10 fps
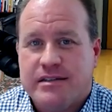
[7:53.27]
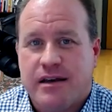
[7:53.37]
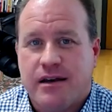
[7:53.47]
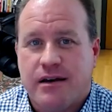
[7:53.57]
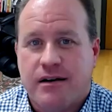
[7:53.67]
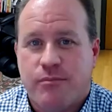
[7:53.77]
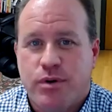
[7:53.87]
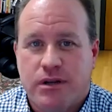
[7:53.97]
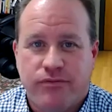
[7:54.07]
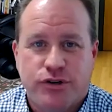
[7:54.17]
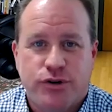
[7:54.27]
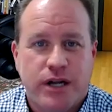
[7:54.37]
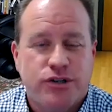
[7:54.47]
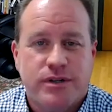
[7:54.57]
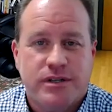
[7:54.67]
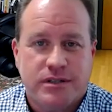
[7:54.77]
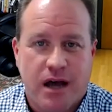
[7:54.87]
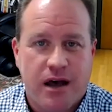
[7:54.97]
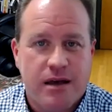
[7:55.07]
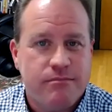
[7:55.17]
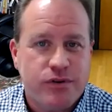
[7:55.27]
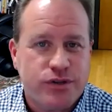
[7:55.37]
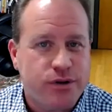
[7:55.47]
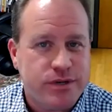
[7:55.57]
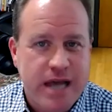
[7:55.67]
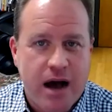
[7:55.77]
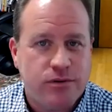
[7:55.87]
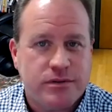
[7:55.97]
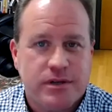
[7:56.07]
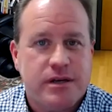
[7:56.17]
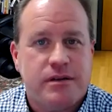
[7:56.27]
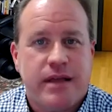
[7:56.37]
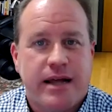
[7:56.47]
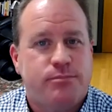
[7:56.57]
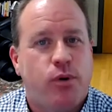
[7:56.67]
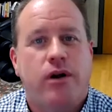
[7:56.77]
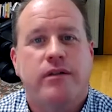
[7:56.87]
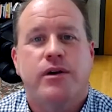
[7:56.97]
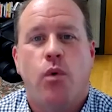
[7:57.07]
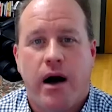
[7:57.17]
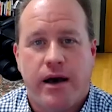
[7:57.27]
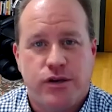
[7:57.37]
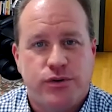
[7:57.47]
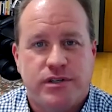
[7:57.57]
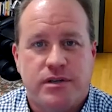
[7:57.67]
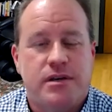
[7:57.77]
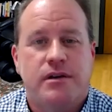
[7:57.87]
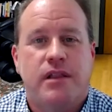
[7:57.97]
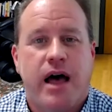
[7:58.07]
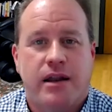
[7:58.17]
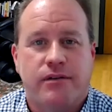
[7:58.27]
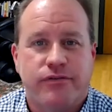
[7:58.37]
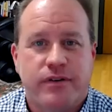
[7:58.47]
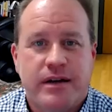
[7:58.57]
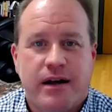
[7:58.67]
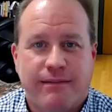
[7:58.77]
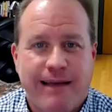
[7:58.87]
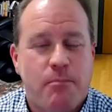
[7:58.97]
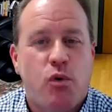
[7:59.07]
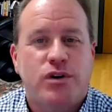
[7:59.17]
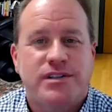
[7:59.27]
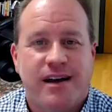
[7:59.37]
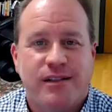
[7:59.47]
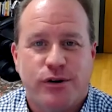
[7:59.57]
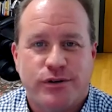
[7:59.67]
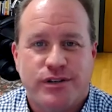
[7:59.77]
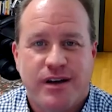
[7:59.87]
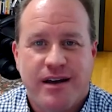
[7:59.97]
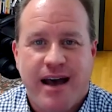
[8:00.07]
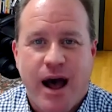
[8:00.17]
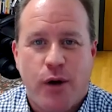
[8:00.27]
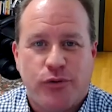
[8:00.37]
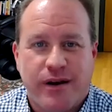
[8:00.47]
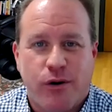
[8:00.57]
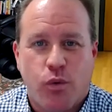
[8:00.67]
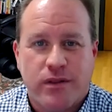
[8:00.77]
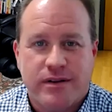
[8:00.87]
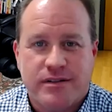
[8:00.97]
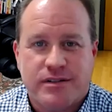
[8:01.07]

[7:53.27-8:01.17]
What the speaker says: a bit of a treacherous time, there's no doubt. And that's partly why you see a lot more sellers out there willing